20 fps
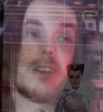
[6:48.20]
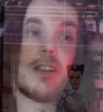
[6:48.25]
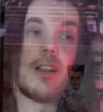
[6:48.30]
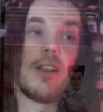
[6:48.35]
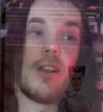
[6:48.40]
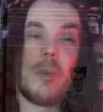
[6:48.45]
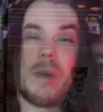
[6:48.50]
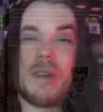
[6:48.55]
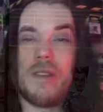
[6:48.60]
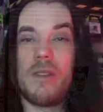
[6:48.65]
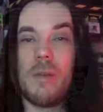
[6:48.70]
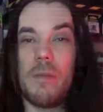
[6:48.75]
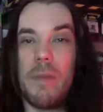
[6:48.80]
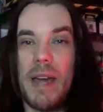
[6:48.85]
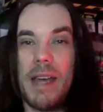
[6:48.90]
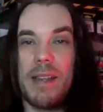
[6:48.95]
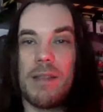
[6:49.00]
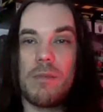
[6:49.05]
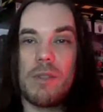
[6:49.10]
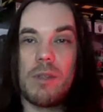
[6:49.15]
lot of people have
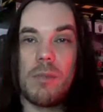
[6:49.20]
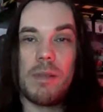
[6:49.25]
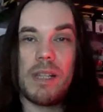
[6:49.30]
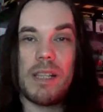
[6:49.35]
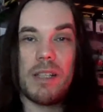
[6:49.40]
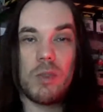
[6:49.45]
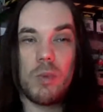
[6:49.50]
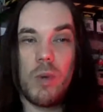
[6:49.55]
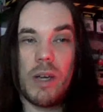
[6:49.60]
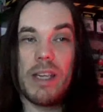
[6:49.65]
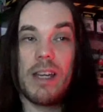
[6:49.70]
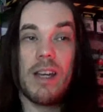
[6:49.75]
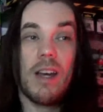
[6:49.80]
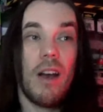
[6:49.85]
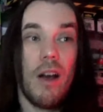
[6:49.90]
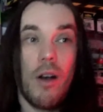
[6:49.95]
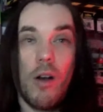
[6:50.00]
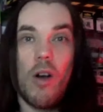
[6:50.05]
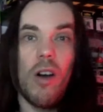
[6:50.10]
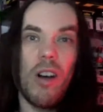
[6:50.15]
compared them to Blitzway.
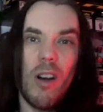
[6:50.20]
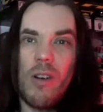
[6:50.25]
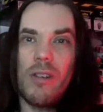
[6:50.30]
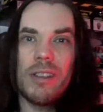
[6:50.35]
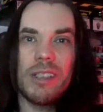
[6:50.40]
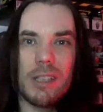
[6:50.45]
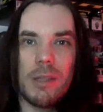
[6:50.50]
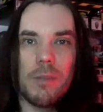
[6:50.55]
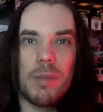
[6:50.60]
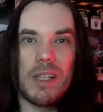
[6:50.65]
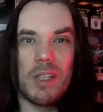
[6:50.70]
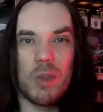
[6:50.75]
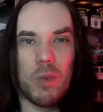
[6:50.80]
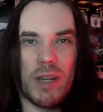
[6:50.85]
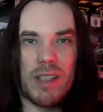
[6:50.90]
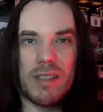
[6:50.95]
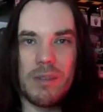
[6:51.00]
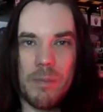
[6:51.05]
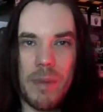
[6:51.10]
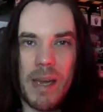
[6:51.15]
Obviously, the
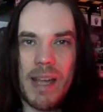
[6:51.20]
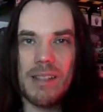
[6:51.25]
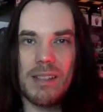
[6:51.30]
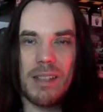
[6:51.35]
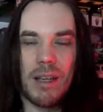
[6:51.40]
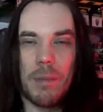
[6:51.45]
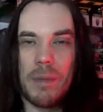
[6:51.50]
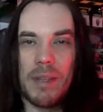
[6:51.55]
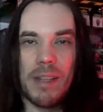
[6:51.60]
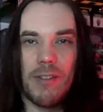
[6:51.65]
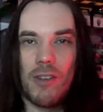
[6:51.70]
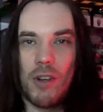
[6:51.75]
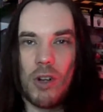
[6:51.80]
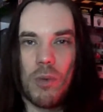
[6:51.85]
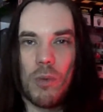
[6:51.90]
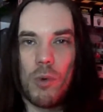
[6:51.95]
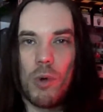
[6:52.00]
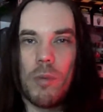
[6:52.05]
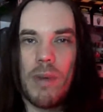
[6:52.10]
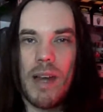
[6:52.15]
Blitzways are better, but they're a
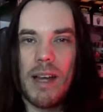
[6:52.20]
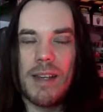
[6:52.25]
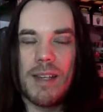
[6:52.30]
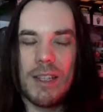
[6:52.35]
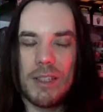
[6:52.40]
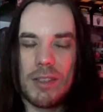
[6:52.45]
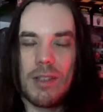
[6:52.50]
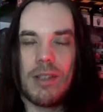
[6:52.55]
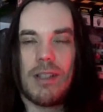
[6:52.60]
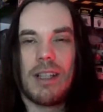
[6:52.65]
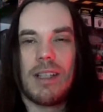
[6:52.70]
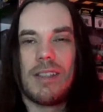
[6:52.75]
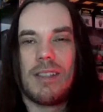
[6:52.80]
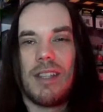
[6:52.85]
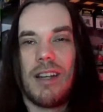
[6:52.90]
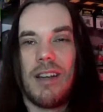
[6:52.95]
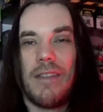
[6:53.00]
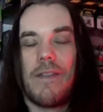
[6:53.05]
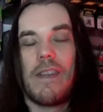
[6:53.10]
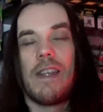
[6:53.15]
lot more money. So, like I
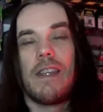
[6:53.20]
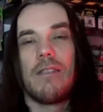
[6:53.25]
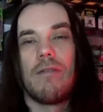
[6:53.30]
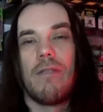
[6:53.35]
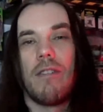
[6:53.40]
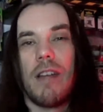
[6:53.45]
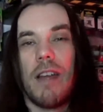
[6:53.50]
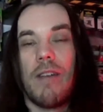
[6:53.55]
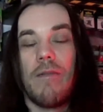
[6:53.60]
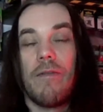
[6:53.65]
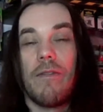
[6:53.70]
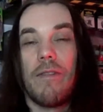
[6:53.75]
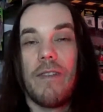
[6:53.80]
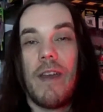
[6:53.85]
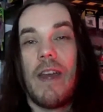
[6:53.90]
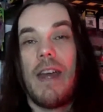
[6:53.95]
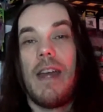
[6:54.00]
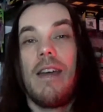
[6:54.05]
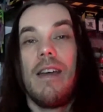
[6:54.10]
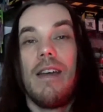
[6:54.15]
said, I think it's a very
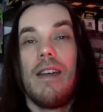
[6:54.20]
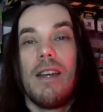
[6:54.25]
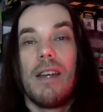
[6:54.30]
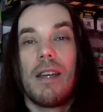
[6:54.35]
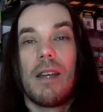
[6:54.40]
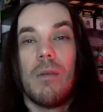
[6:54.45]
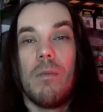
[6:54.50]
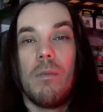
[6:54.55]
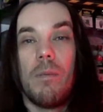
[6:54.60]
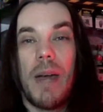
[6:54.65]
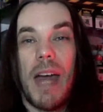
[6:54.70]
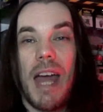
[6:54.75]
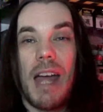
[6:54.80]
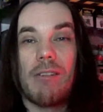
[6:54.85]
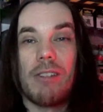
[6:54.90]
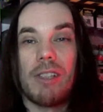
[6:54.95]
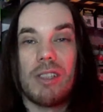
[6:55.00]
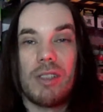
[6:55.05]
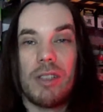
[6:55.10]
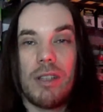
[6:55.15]
unfair
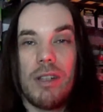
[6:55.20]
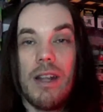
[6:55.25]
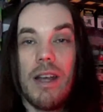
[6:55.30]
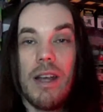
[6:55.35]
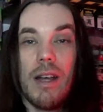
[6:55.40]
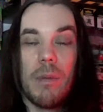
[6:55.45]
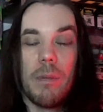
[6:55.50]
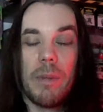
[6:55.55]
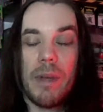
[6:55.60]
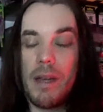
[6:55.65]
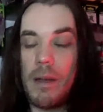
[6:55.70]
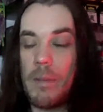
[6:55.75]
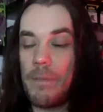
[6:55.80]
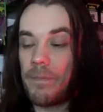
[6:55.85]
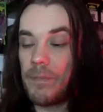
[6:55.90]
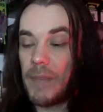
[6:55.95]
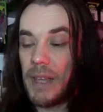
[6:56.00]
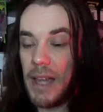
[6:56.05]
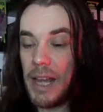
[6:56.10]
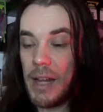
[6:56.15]
comparison. But
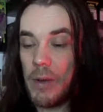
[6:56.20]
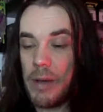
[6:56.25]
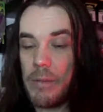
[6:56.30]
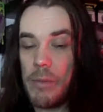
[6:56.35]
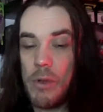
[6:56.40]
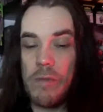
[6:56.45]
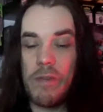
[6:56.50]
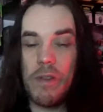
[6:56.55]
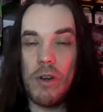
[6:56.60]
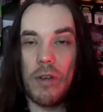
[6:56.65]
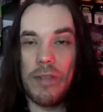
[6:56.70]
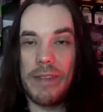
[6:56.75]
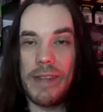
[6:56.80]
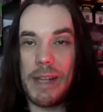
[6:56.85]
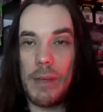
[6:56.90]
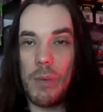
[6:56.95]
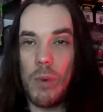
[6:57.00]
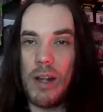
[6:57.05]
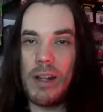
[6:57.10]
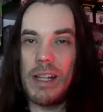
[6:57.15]
anyway, moving on.
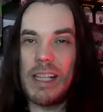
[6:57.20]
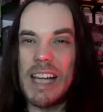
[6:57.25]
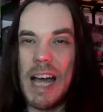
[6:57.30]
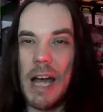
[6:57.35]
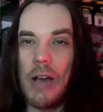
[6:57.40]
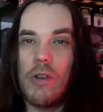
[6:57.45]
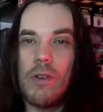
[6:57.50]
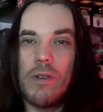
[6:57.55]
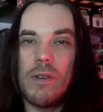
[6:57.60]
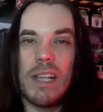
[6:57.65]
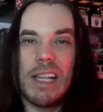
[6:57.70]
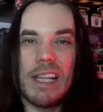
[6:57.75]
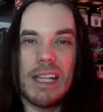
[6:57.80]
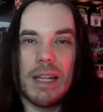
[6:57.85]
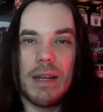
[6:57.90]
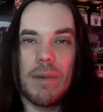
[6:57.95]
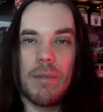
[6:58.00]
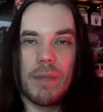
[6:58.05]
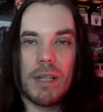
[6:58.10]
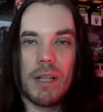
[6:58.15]
They weren't the only
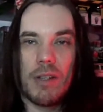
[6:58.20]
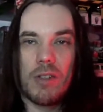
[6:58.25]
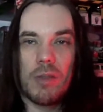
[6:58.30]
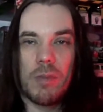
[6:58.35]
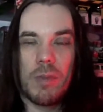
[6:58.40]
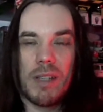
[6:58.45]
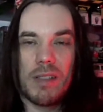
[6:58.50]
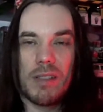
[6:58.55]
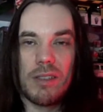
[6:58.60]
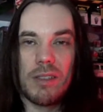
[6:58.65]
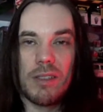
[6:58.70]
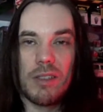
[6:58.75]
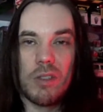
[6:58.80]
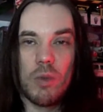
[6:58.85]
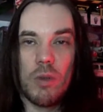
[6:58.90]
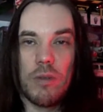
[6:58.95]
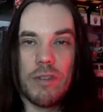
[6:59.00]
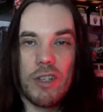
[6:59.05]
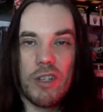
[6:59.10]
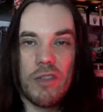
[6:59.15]
Ghostbusters
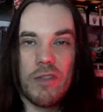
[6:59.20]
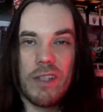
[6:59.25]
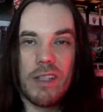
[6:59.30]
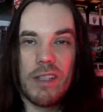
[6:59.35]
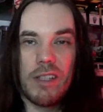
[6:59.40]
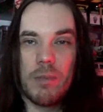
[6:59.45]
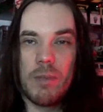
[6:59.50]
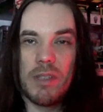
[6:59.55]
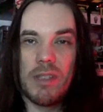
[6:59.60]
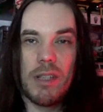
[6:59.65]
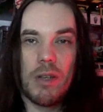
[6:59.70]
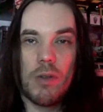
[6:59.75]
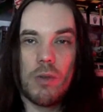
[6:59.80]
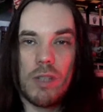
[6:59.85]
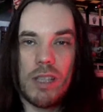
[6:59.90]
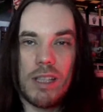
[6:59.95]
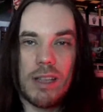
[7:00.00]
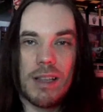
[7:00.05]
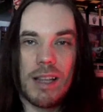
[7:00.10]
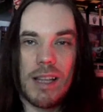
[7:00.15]
12-inch figures Mattel
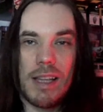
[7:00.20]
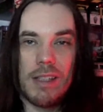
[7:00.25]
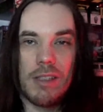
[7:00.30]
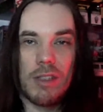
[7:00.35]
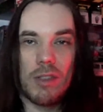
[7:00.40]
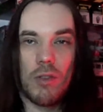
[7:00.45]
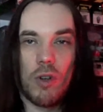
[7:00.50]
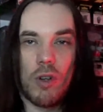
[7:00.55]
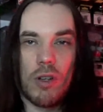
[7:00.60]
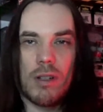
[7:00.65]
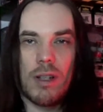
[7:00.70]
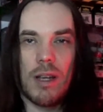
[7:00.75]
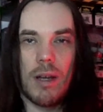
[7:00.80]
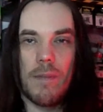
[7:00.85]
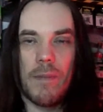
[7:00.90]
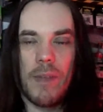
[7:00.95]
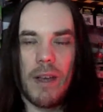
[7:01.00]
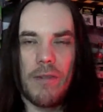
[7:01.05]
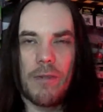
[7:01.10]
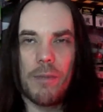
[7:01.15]
did. Later on,
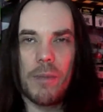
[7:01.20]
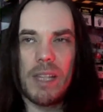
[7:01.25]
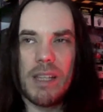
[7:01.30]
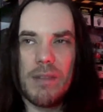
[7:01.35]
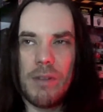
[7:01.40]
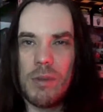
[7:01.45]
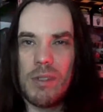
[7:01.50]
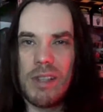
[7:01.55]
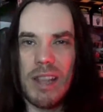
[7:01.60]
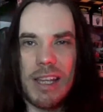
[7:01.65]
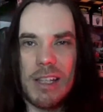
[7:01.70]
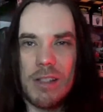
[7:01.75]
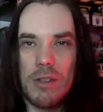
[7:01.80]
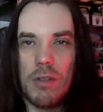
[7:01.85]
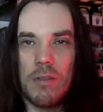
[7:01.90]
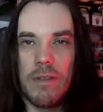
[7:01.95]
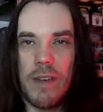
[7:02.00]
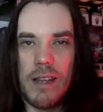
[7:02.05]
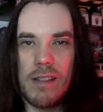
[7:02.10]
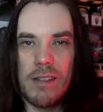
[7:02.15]
I believe it was late
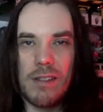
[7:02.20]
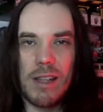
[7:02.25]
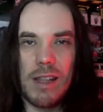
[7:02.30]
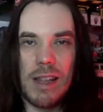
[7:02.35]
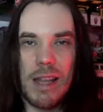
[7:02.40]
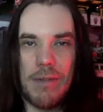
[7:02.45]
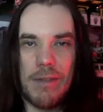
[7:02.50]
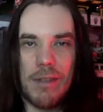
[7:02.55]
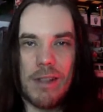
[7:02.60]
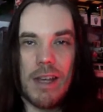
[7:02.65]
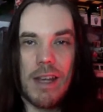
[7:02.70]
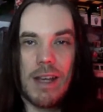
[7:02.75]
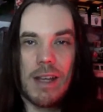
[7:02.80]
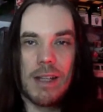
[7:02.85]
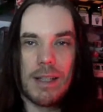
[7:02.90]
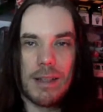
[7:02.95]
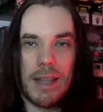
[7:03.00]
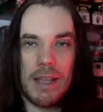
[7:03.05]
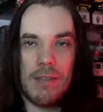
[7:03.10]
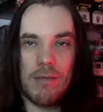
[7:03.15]
2011,
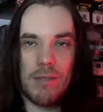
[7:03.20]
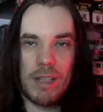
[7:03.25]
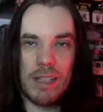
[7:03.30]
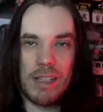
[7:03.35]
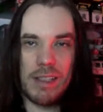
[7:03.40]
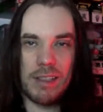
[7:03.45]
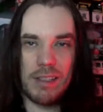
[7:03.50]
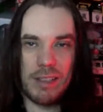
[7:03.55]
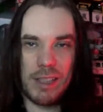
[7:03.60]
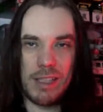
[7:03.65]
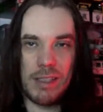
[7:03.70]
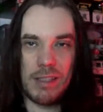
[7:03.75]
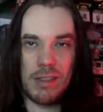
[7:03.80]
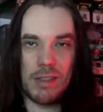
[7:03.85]
they released these